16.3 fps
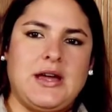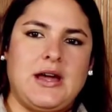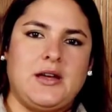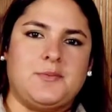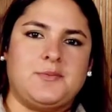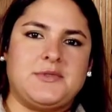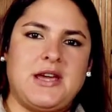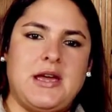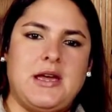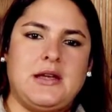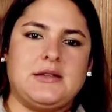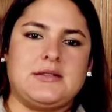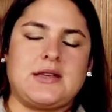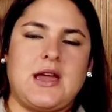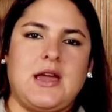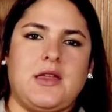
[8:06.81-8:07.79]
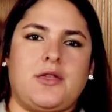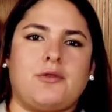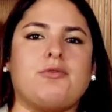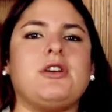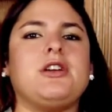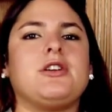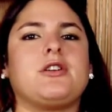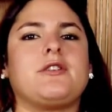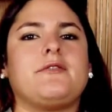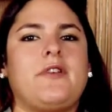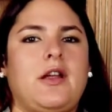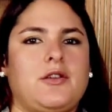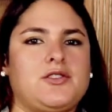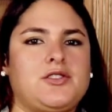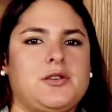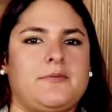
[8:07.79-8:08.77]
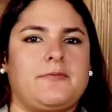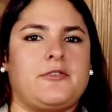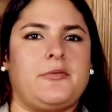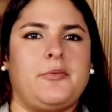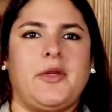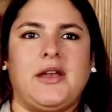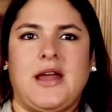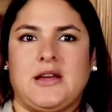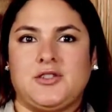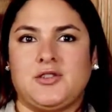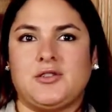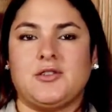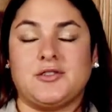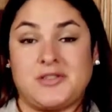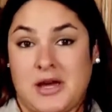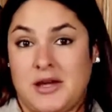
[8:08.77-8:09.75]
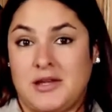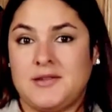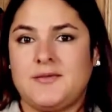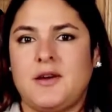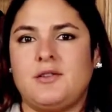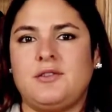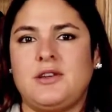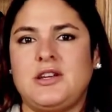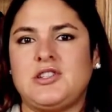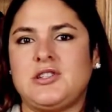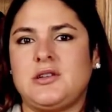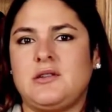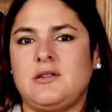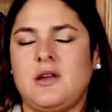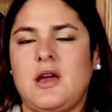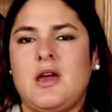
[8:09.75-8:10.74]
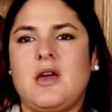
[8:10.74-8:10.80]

I obtained a 3-year fellowship from the National Science Foundation.